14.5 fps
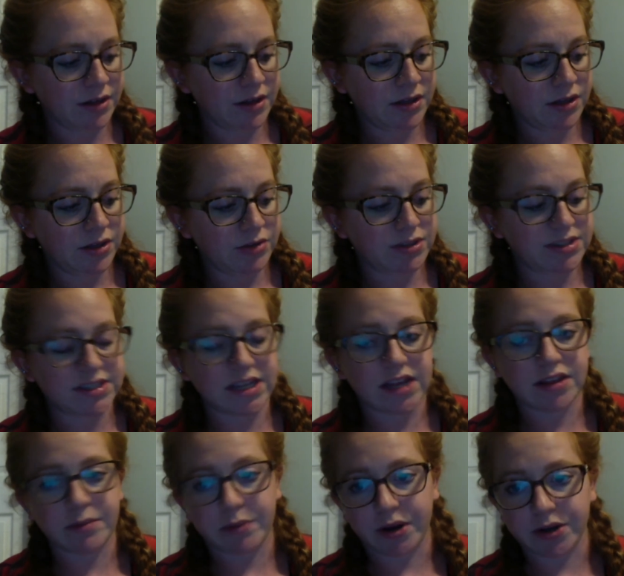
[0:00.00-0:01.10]
You can scan
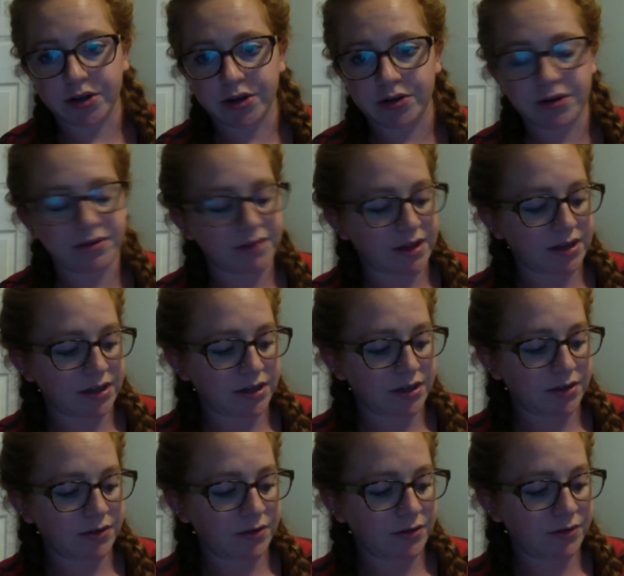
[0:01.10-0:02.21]
the barcode of any
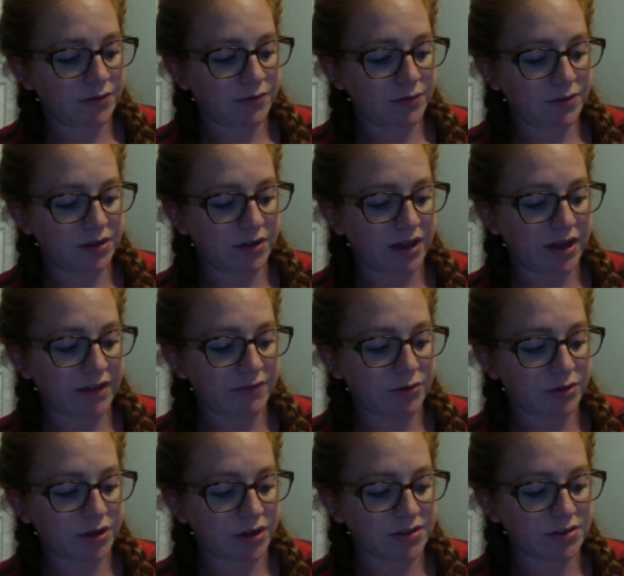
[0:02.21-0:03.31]
food that you have. You
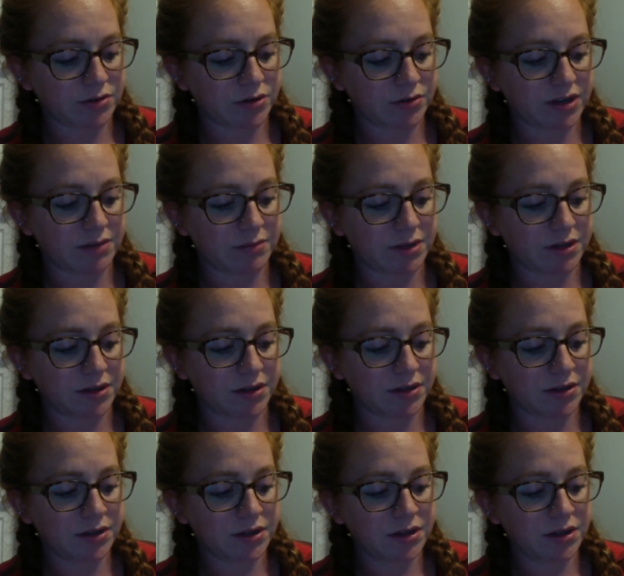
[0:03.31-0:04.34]
can also create a meal,